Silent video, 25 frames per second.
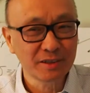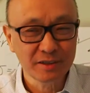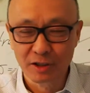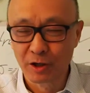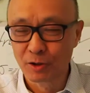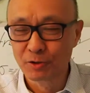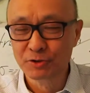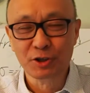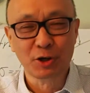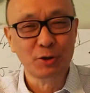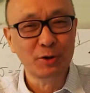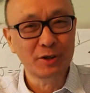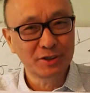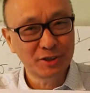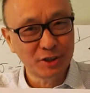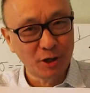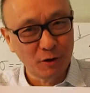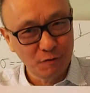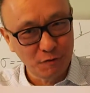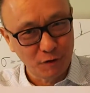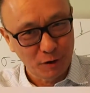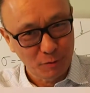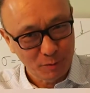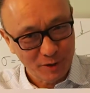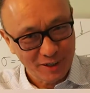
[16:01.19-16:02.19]
No, sorry, it's
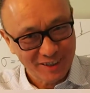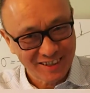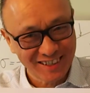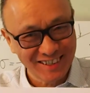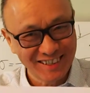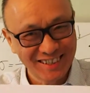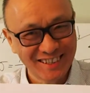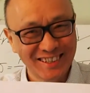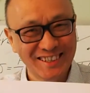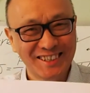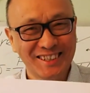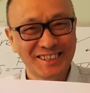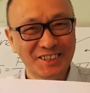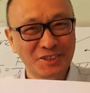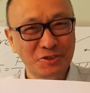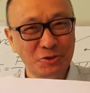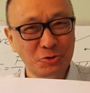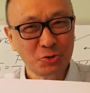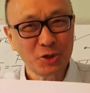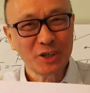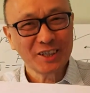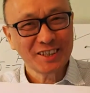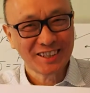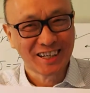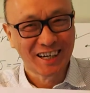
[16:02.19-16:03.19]
not von Mises. This is
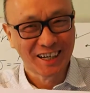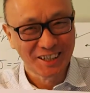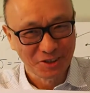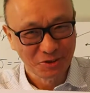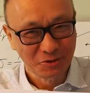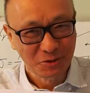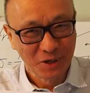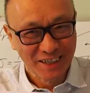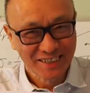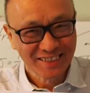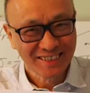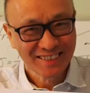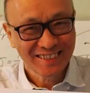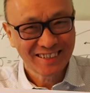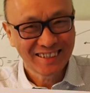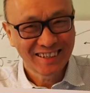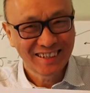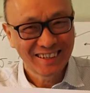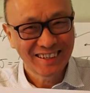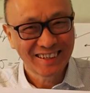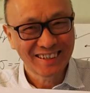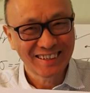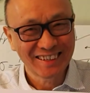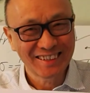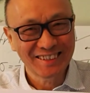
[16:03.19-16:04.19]
Tresca stress.
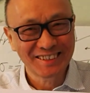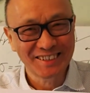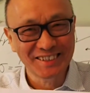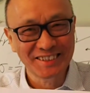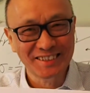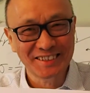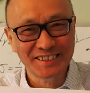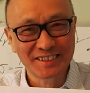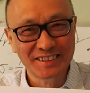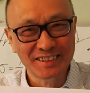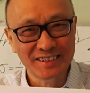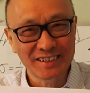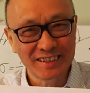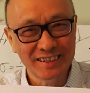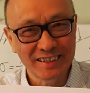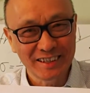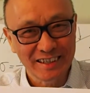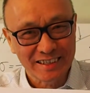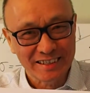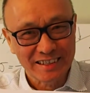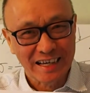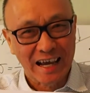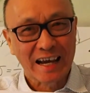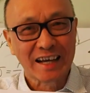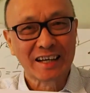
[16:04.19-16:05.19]
This is
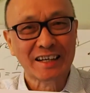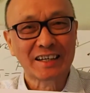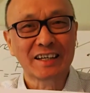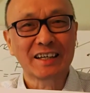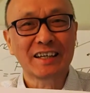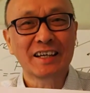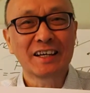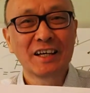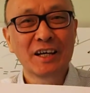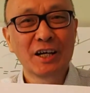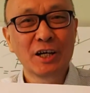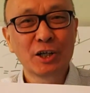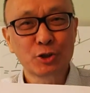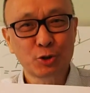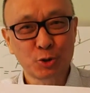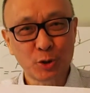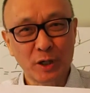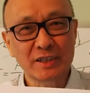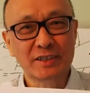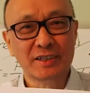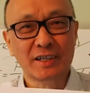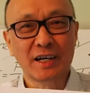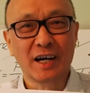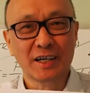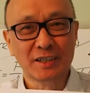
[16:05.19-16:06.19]
exactly
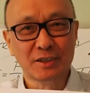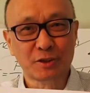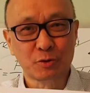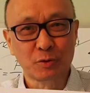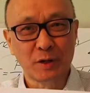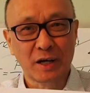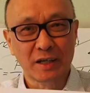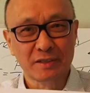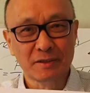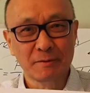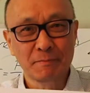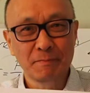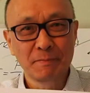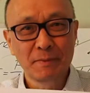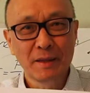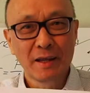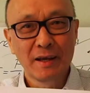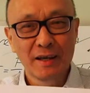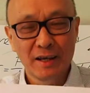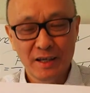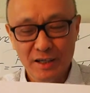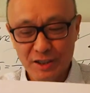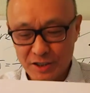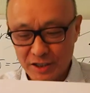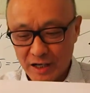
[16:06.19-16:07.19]
Tresca stress.
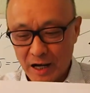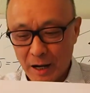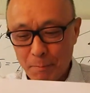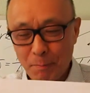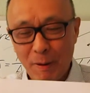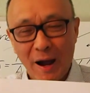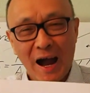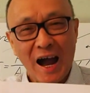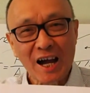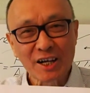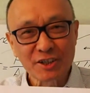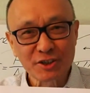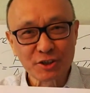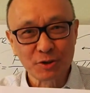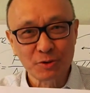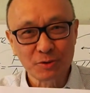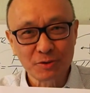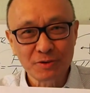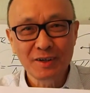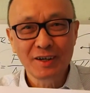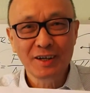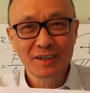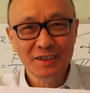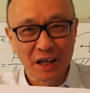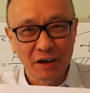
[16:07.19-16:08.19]
It's a
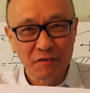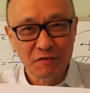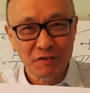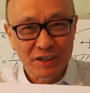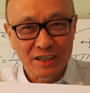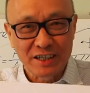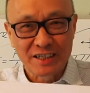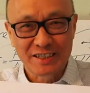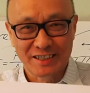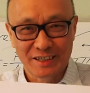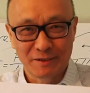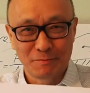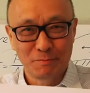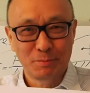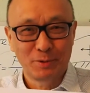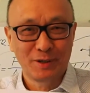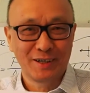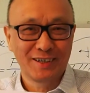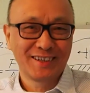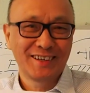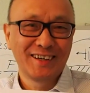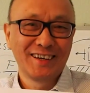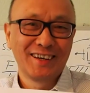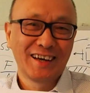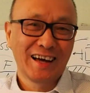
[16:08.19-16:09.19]
partial definition,
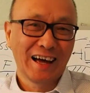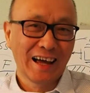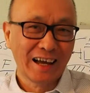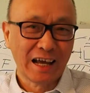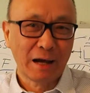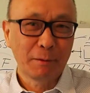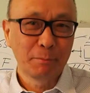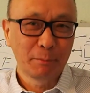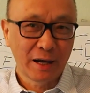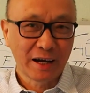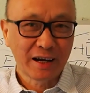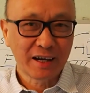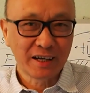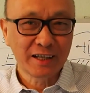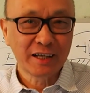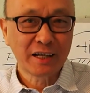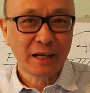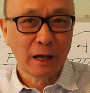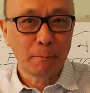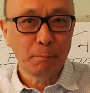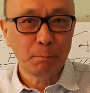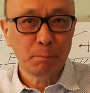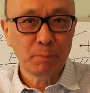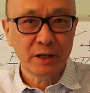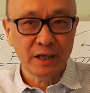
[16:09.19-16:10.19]
but I can make it
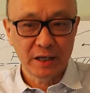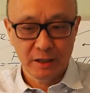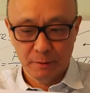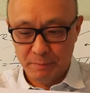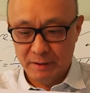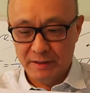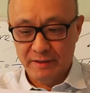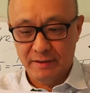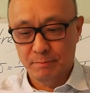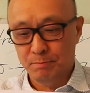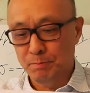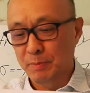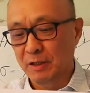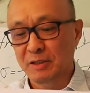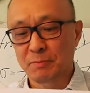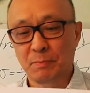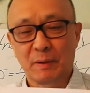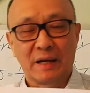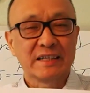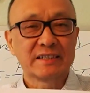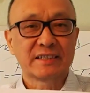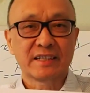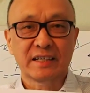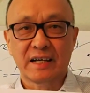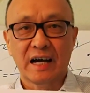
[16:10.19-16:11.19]
complete. But the
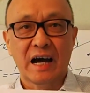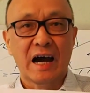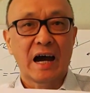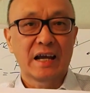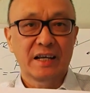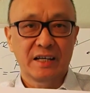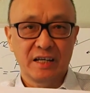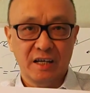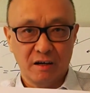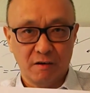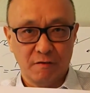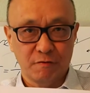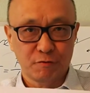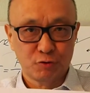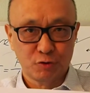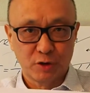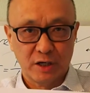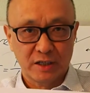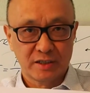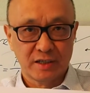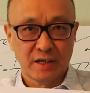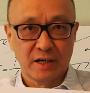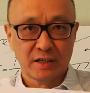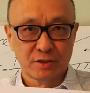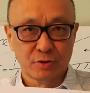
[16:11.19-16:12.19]
basic idea of
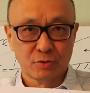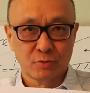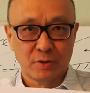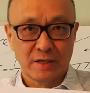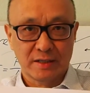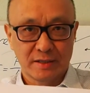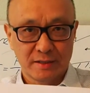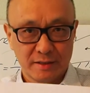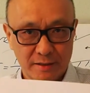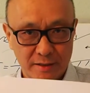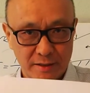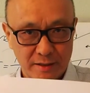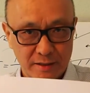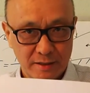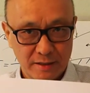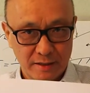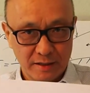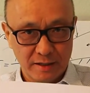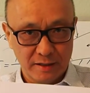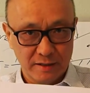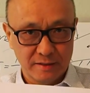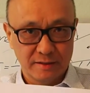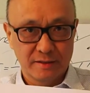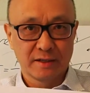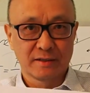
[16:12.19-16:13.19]
Tresca stress
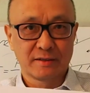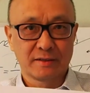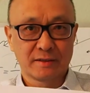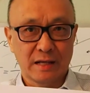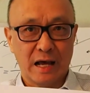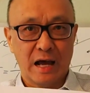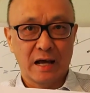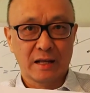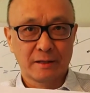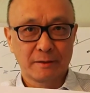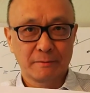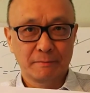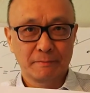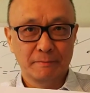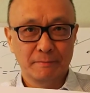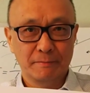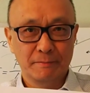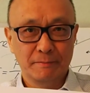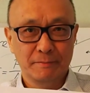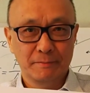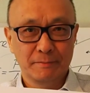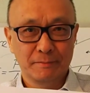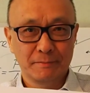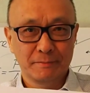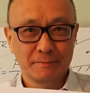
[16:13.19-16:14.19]
is just that.
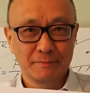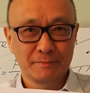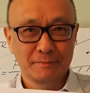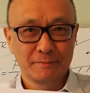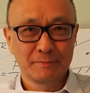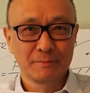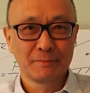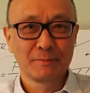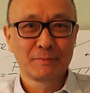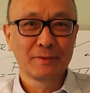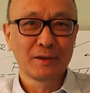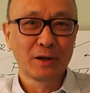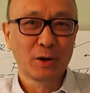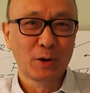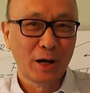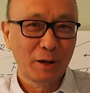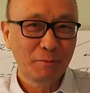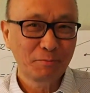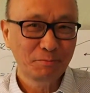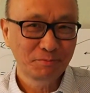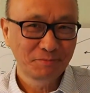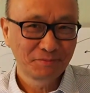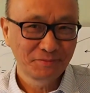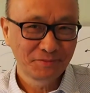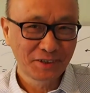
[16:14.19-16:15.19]
Okay,
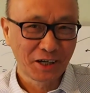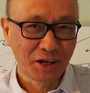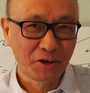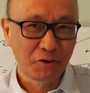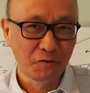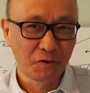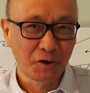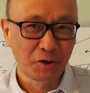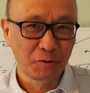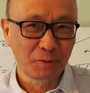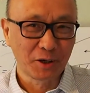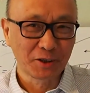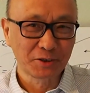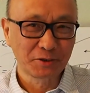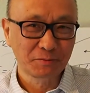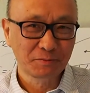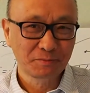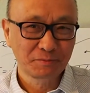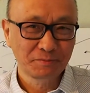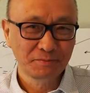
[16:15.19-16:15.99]
thank you very much.